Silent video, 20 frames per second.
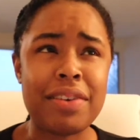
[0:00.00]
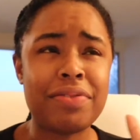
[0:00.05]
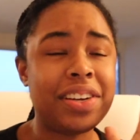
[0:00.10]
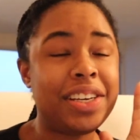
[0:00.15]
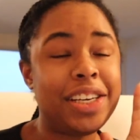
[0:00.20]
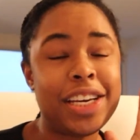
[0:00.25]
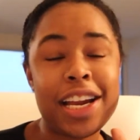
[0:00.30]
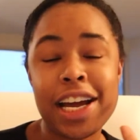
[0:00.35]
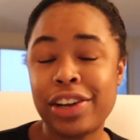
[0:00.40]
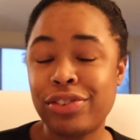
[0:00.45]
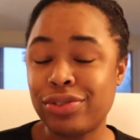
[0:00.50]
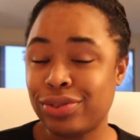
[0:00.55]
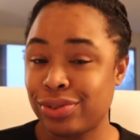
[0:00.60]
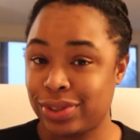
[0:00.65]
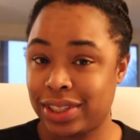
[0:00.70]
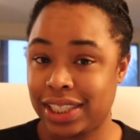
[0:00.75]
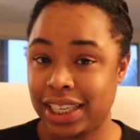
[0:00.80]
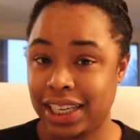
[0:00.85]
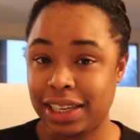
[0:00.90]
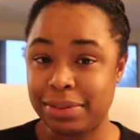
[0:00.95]
a night
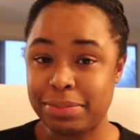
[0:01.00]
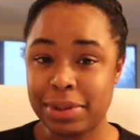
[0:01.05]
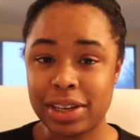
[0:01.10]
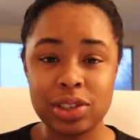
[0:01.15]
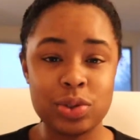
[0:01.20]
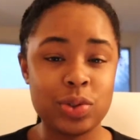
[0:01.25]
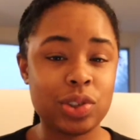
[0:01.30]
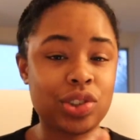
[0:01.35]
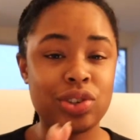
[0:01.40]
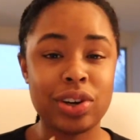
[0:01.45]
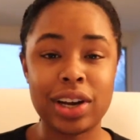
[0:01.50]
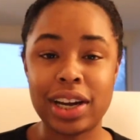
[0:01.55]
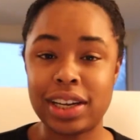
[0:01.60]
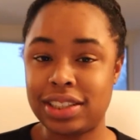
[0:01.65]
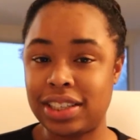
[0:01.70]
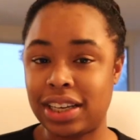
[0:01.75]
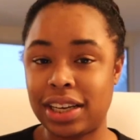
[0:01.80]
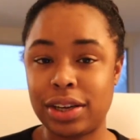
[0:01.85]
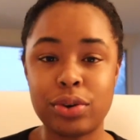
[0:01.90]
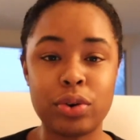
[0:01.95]
routine because we're trying
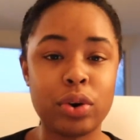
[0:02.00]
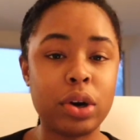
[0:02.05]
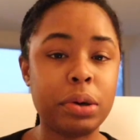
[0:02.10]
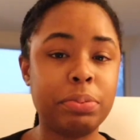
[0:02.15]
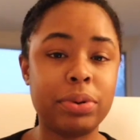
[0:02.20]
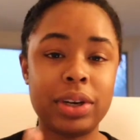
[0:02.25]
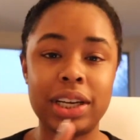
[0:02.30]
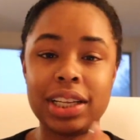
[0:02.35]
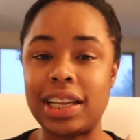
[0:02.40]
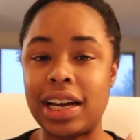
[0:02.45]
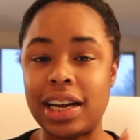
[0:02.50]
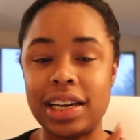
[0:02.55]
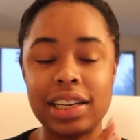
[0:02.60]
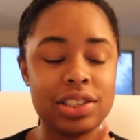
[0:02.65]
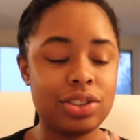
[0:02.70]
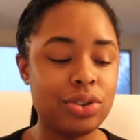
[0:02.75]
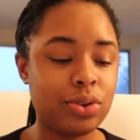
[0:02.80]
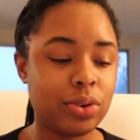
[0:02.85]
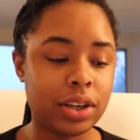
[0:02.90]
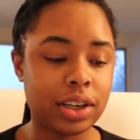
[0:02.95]
to incorporate that
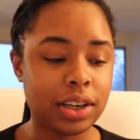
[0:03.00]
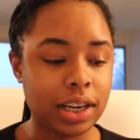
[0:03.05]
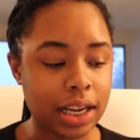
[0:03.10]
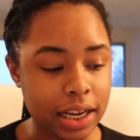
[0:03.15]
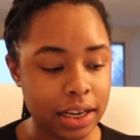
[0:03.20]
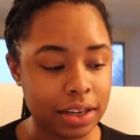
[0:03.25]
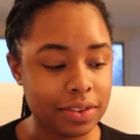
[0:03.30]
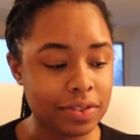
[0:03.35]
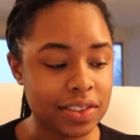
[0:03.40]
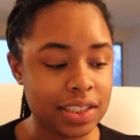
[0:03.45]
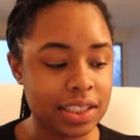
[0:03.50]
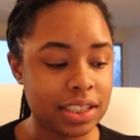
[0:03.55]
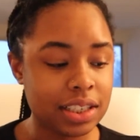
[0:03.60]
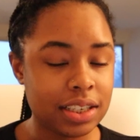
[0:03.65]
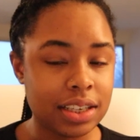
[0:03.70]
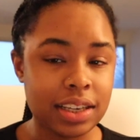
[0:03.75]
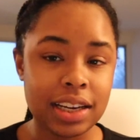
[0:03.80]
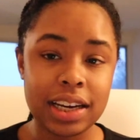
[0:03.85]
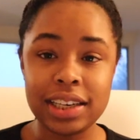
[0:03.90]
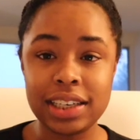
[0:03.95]
into our lives.
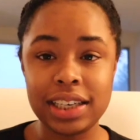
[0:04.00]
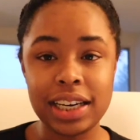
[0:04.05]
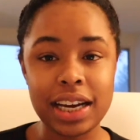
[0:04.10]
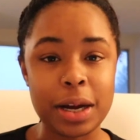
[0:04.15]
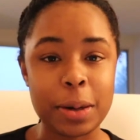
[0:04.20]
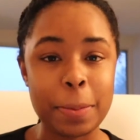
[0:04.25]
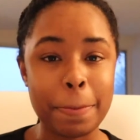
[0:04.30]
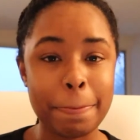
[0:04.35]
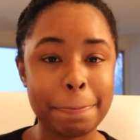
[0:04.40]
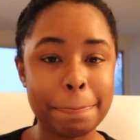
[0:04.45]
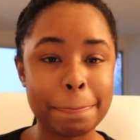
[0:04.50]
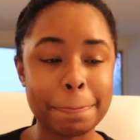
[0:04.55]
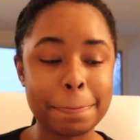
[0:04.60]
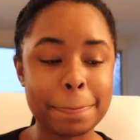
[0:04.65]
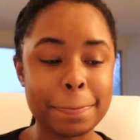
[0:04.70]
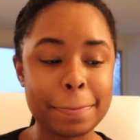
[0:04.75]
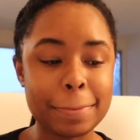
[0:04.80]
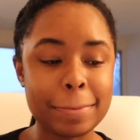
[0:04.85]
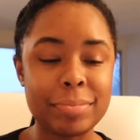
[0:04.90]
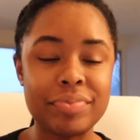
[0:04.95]
And yeah, so
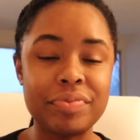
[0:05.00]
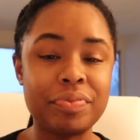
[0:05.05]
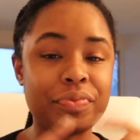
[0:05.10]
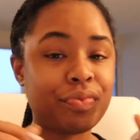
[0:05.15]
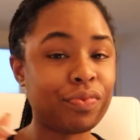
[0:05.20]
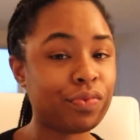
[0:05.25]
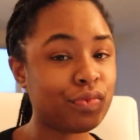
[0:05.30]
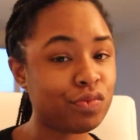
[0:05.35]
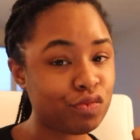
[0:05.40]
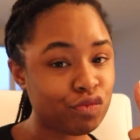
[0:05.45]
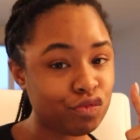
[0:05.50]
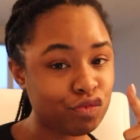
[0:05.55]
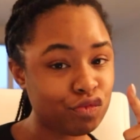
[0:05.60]
let's clear up my